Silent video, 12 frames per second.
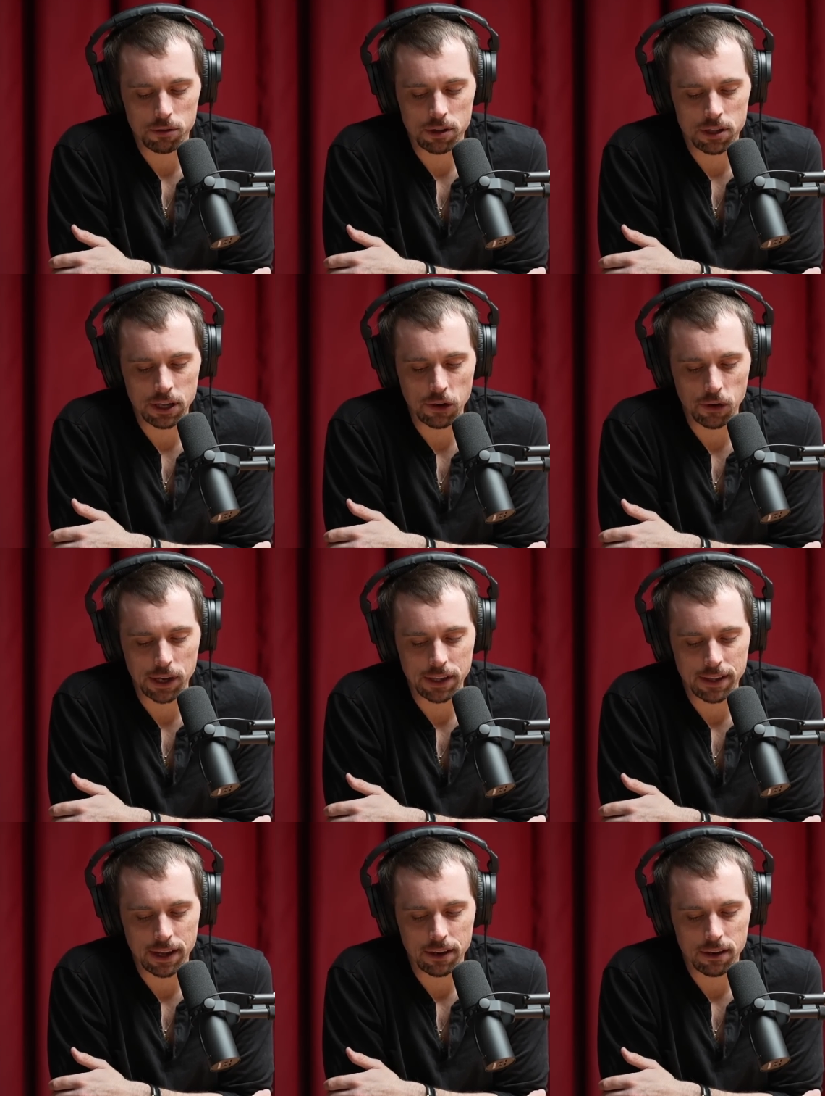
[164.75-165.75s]
your theory
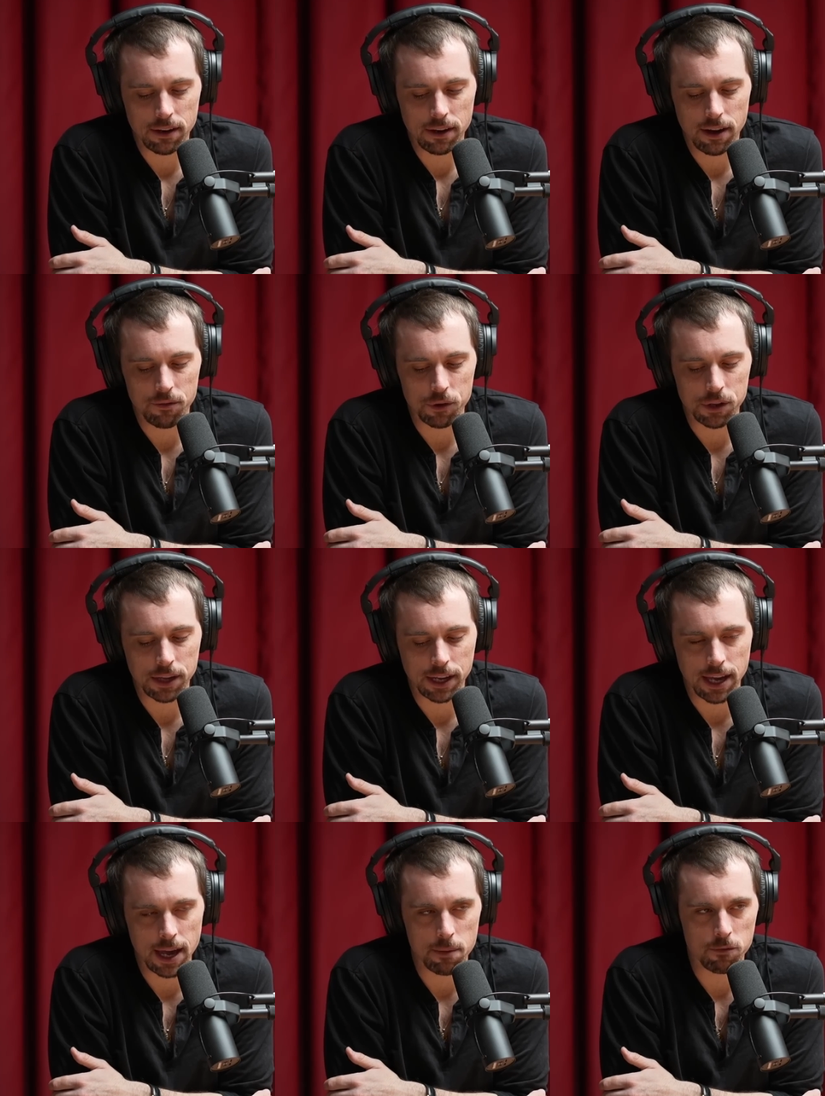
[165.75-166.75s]
that
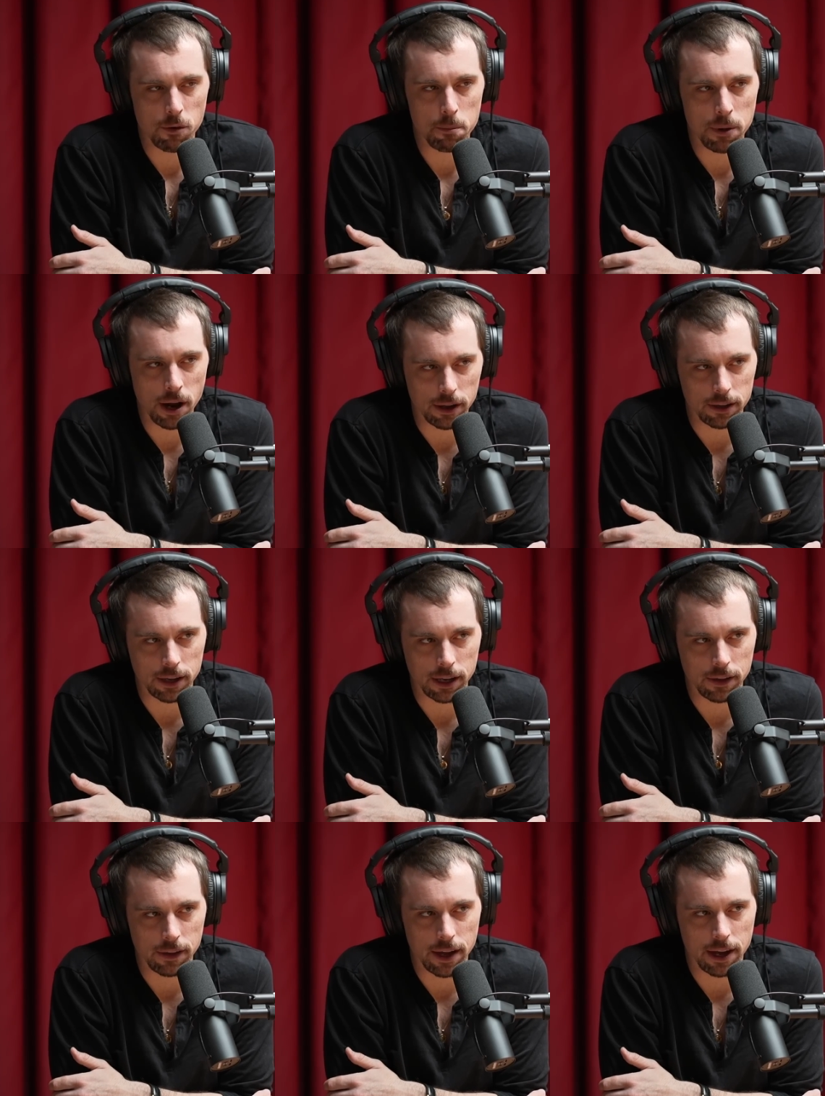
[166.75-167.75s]
everything came from nothing,
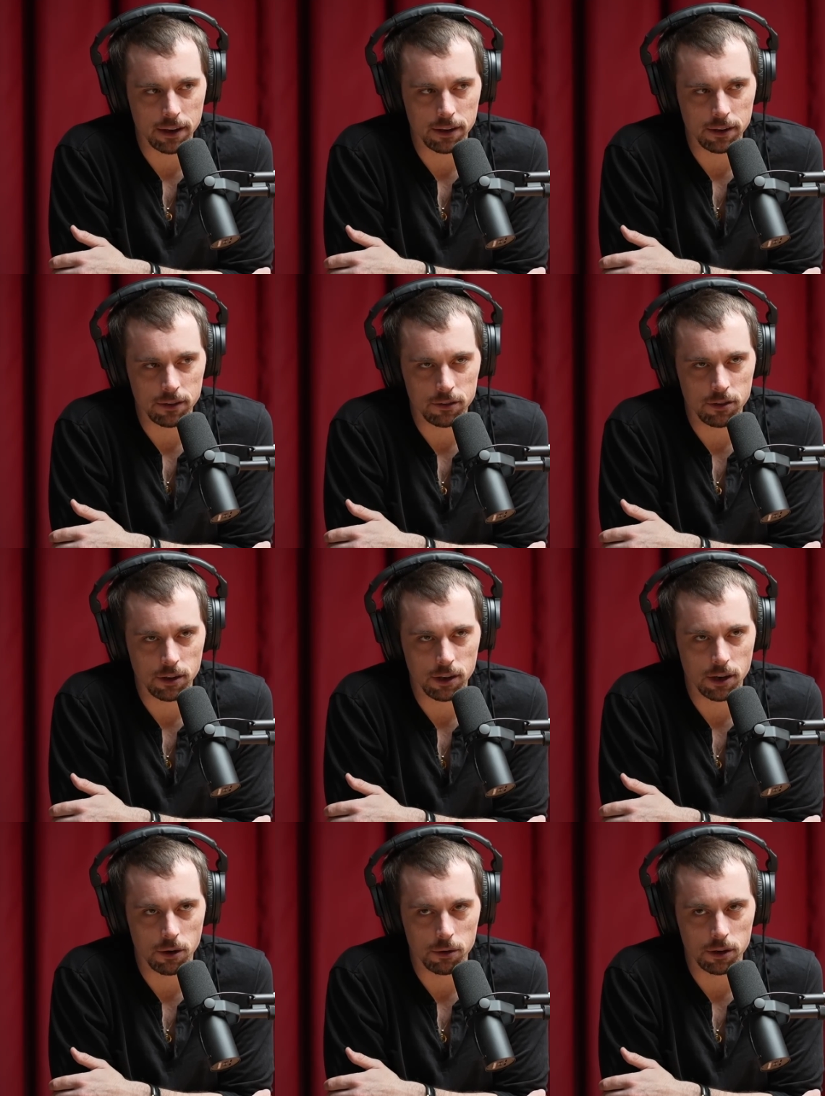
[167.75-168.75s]
and that
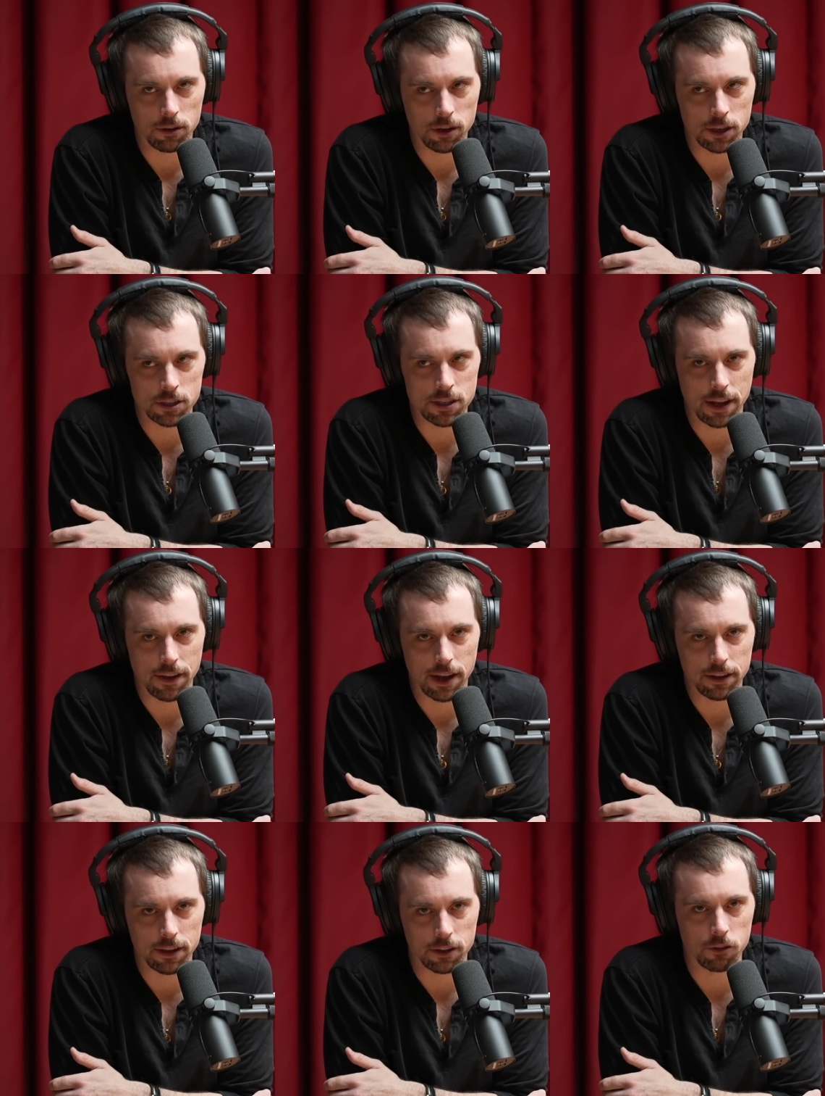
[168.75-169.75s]
to extend
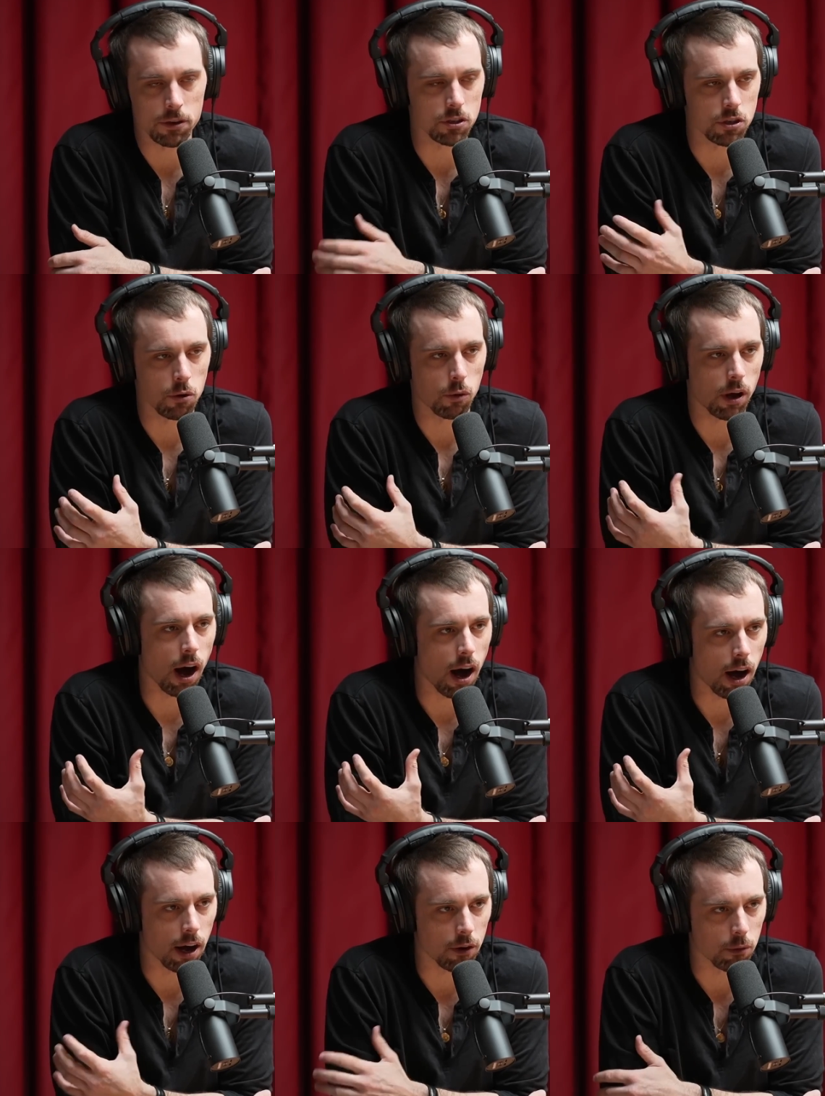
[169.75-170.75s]
that there is no
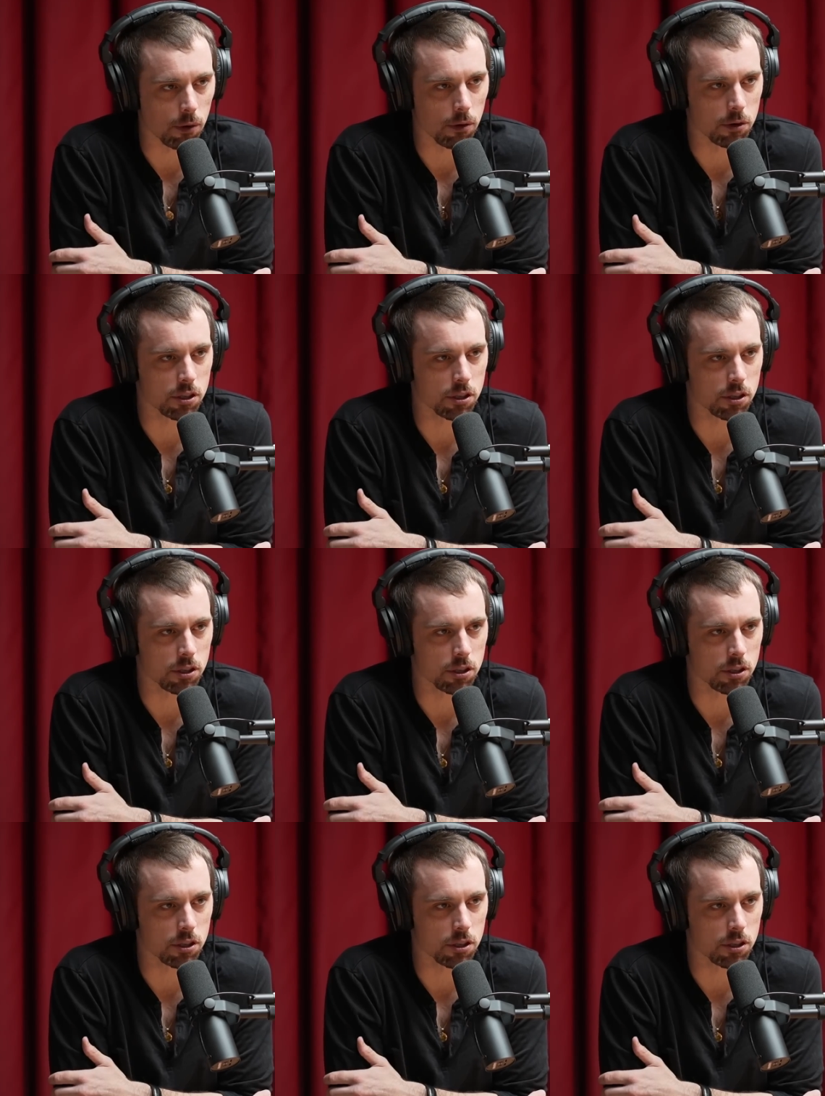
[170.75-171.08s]
God or